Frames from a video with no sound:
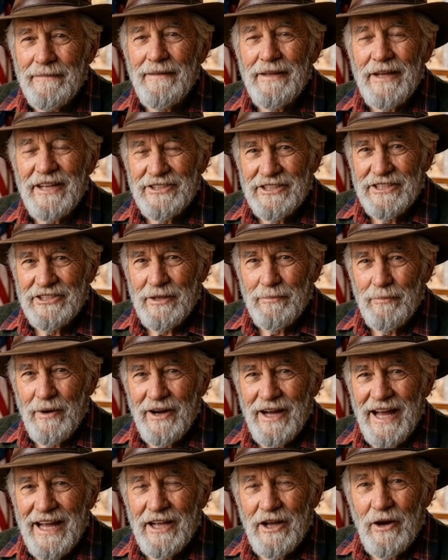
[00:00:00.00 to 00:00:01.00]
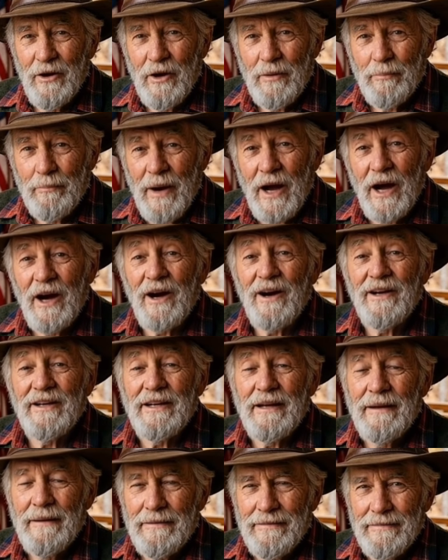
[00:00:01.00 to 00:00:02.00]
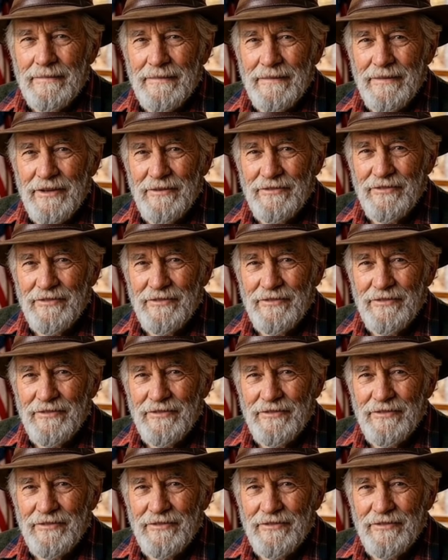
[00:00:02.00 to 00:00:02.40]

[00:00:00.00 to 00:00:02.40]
This is a molecular bond. The